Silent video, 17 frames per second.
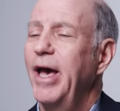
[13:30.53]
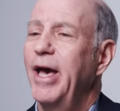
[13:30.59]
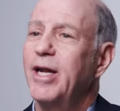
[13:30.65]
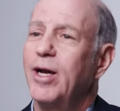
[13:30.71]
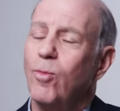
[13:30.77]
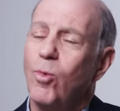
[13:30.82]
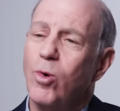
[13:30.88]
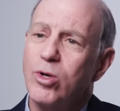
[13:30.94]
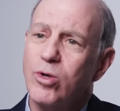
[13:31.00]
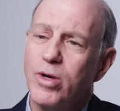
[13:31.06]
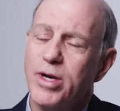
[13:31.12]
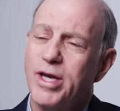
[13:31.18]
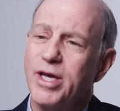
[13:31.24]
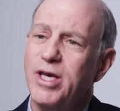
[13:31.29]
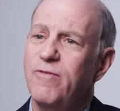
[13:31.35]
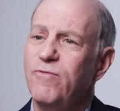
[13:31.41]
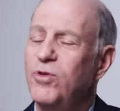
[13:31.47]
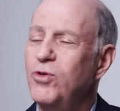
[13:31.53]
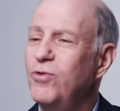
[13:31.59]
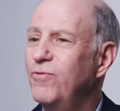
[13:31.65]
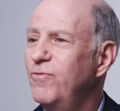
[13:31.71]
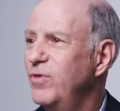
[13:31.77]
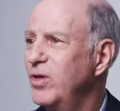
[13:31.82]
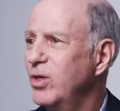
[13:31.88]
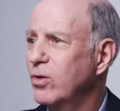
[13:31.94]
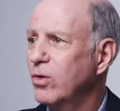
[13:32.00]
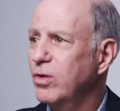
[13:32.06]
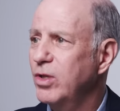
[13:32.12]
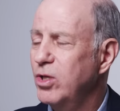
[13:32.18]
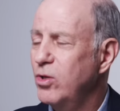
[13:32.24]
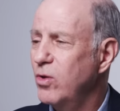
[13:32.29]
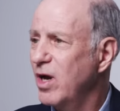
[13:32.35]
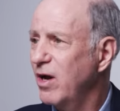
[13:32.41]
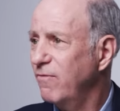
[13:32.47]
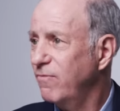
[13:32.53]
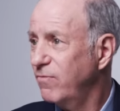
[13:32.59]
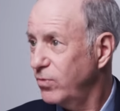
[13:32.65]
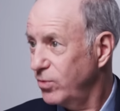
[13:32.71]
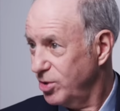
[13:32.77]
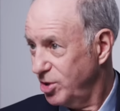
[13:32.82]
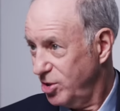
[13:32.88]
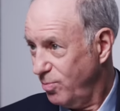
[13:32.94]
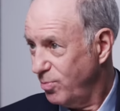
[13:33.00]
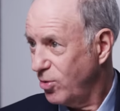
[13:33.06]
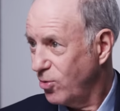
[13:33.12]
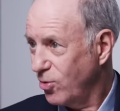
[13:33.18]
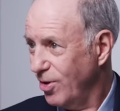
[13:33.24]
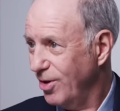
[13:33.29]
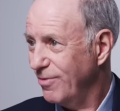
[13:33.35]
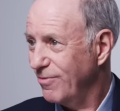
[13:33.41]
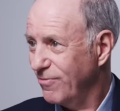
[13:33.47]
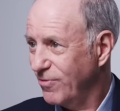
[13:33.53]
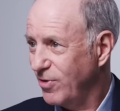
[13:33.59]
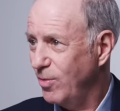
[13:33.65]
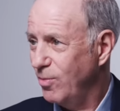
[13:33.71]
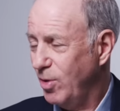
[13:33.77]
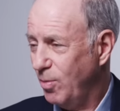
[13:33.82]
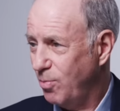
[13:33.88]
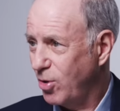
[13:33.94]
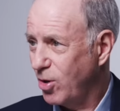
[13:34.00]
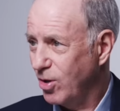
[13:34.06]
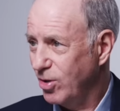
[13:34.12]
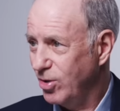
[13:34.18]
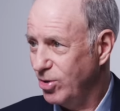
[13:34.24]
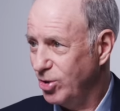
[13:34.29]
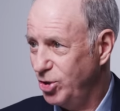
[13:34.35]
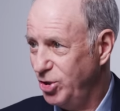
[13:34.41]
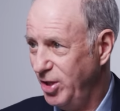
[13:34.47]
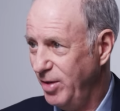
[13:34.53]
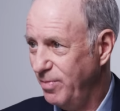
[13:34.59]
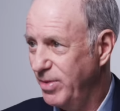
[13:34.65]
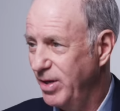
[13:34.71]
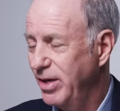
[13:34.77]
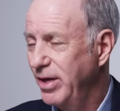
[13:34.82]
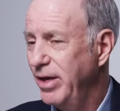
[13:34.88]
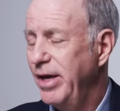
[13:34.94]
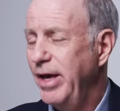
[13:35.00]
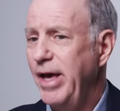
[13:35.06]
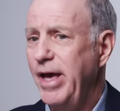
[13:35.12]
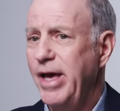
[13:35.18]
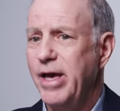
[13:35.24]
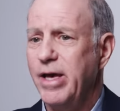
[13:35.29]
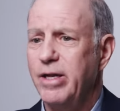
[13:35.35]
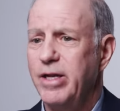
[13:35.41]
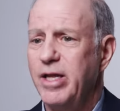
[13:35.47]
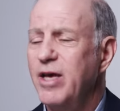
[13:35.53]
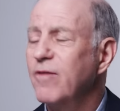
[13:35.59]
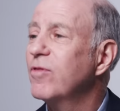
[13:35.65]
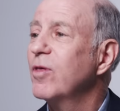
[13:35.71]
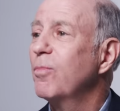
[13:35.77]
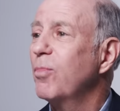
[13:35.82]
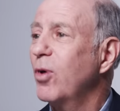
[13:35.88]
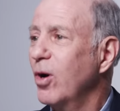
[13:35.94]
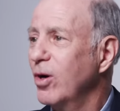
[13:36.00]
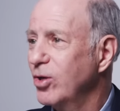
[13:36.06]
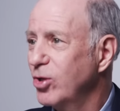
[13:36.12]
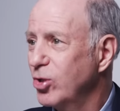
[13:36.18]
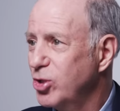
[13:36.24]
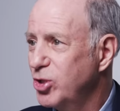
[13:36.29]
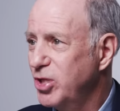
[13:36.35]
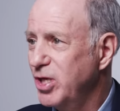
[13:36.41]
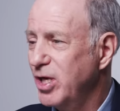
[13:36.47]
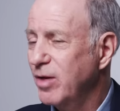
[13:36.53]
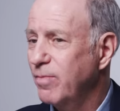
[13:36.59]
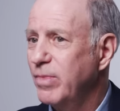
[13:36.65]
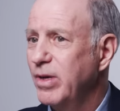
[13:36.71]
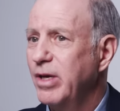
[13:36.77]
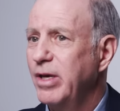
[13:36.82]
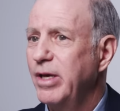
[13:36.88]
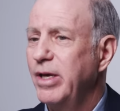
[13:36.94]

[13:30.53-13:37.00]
And I'm wondering if you feel that you have full support from the partnership. And if the partnership...